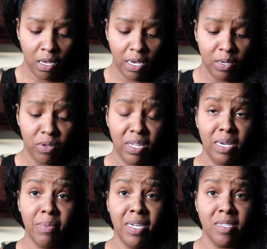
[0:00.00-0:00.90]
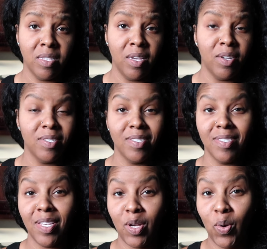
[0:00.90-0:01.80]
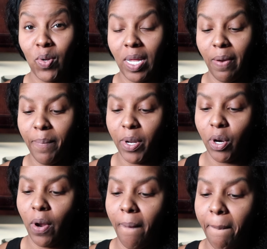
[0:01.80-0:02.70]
I'm to lie, I'm kind of scared. It's like a whole lot of butter.